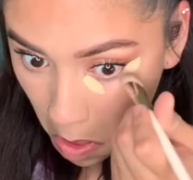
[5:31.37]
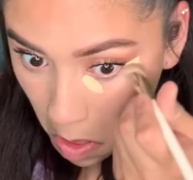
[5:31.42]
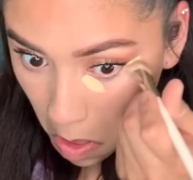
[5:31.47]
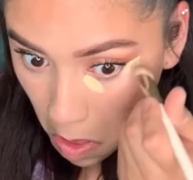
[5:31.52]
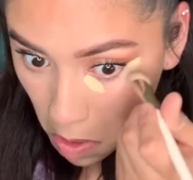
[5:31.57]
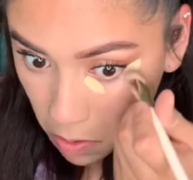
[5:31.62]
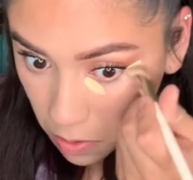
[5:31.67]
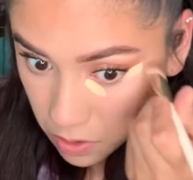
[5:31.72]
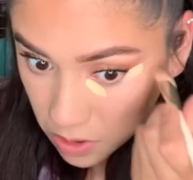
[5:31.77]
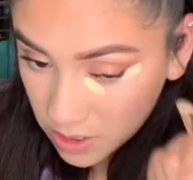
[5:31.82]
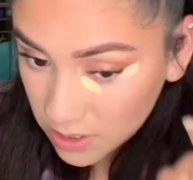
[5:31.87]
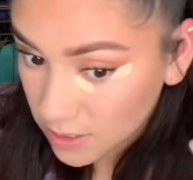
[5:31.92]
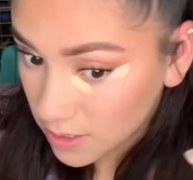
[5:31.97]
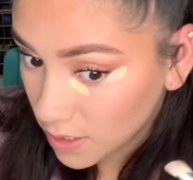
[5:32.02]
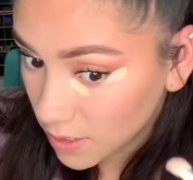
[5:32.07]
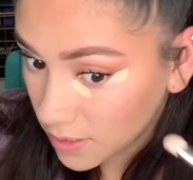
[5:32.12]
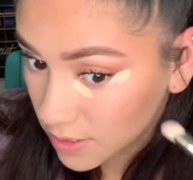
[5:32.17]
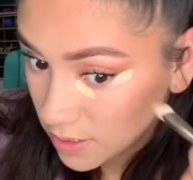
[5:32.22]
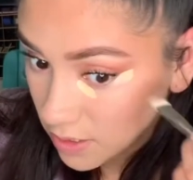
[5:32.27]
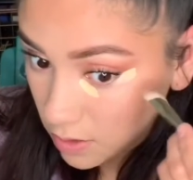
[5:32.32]
this
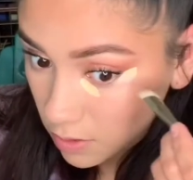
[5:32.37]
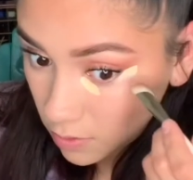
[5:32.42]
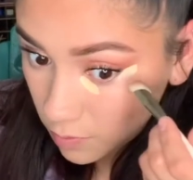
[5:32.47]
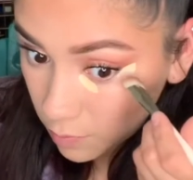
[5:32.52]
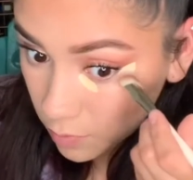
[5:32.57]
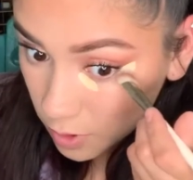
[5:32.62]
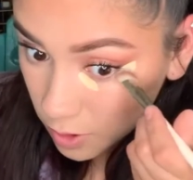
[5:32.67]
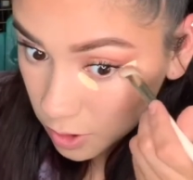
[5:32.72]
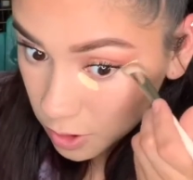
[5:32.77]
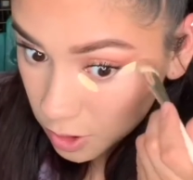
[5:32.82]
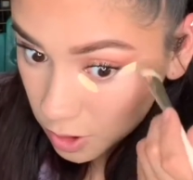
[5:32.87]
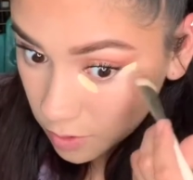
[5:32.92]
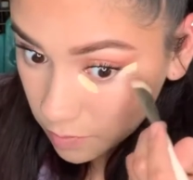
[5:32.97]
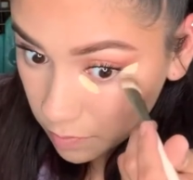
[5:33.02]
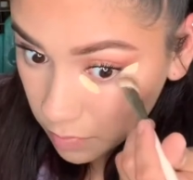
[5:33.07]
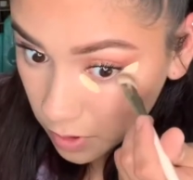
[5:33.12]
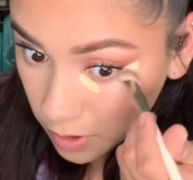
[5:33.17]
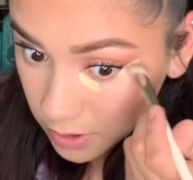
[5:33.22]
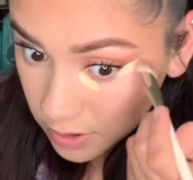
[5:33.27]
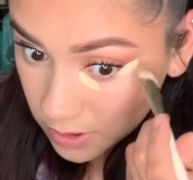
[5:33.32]
concealer brush
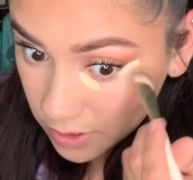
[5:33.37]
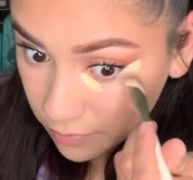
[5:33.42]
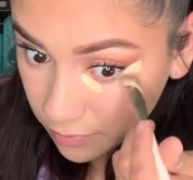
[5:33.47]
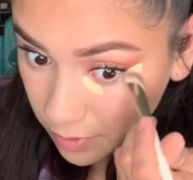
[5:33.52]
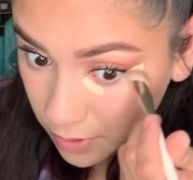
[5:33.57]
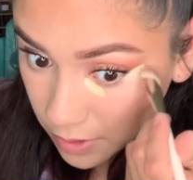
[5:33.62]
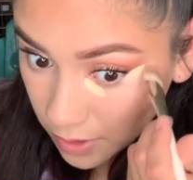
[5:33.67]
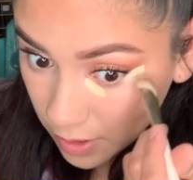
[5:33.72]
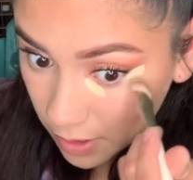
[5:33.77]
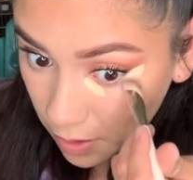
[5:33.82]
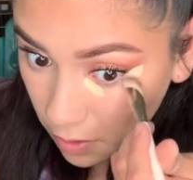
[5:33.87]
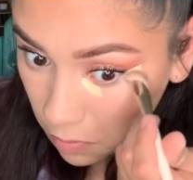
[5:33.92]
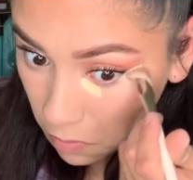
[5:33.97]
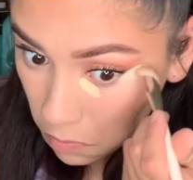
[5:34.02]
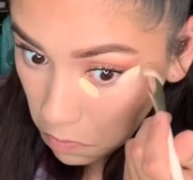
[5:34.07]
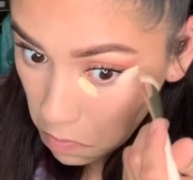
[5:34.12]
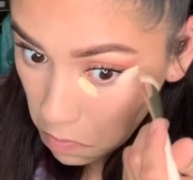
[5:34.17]
blends everything out.